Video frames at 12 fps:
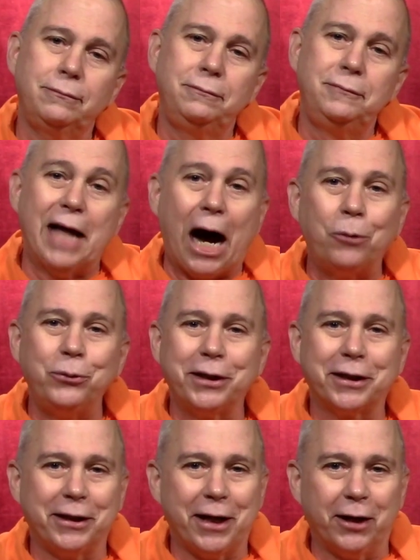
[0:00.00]
Now we
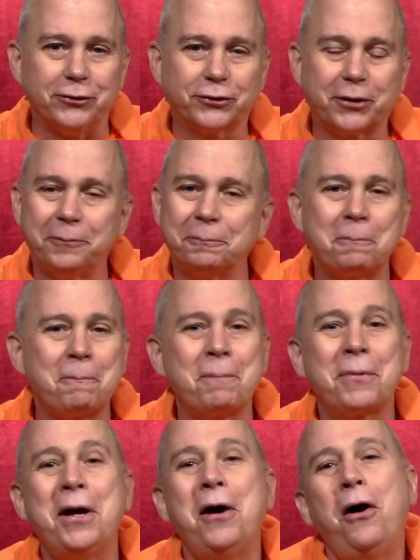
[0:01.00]
can ask,
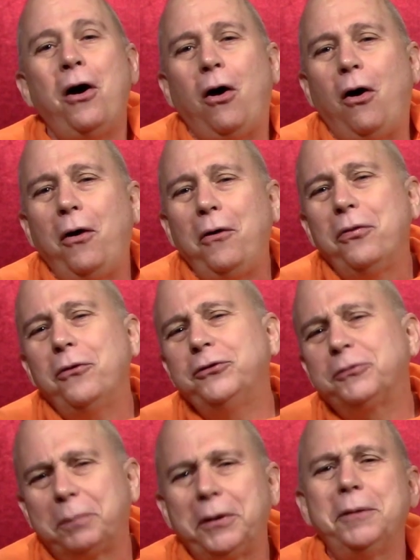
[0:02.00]
all
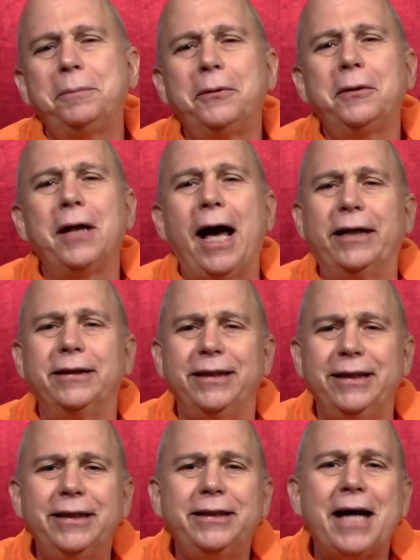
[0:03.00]
those people and
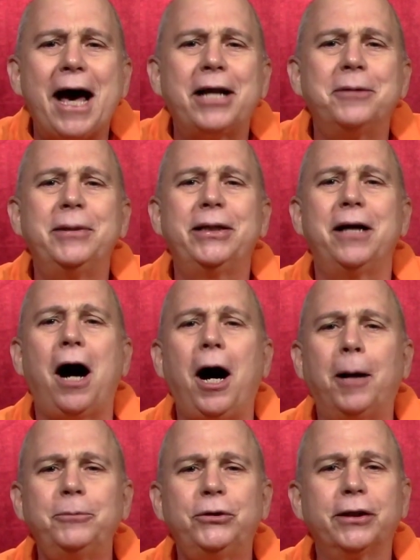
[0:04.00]
inanimate
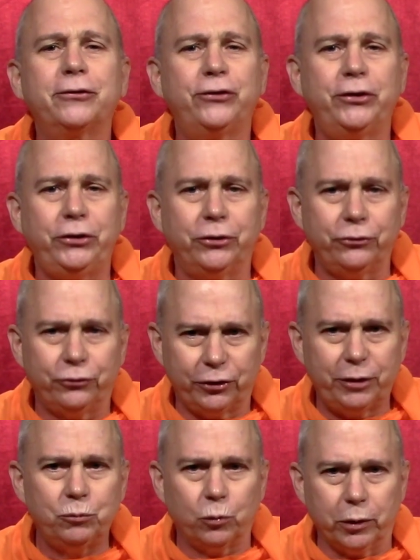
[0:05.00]
objects in your
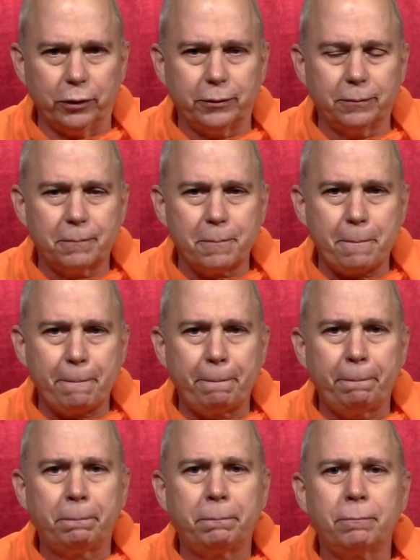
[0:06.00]
dream world,
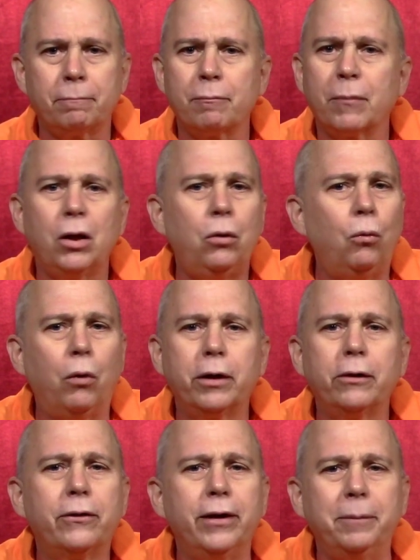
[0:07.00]
what
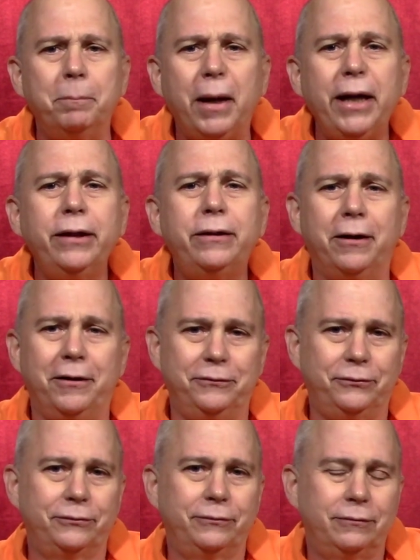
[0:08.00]
are they made of?